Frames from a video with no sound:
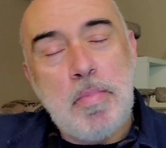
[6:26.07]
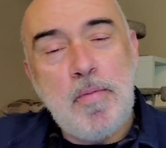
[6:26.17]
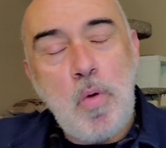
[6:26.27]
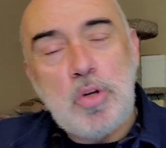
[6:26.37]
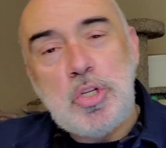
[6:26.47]

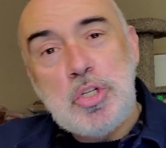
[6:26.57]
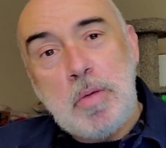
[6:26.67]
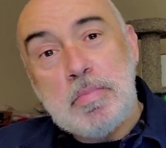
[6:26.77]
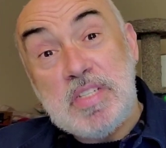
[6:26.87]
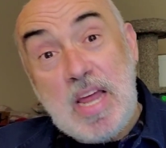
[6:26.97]
before she
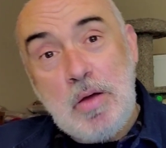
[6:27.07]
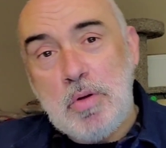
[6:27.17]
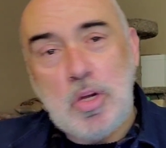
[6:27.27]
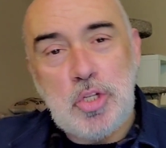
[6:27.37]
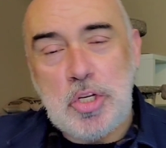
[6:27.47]
jumps
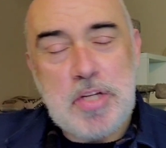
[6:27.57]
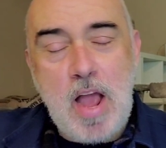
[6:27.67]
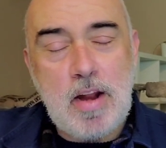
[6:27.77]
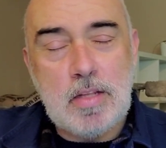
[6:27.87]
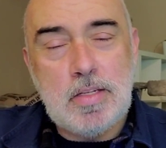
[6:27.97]
down, because she's
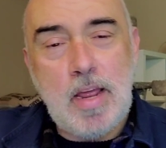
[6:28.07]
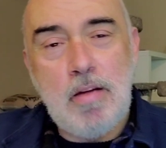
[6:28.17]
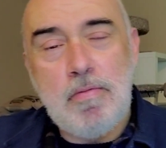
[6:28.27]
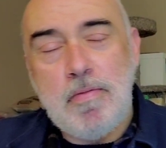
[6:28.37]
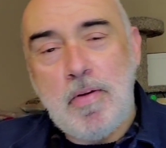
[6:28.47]
not going to stay
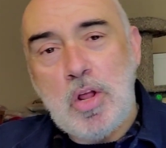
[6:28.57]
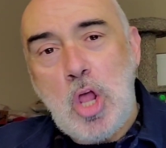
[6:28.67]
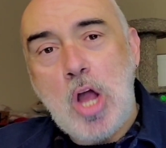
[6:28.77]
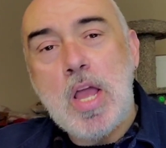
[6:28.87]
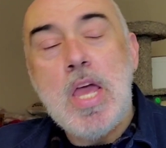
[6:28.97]
here for very
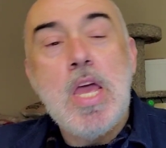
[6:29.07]
long.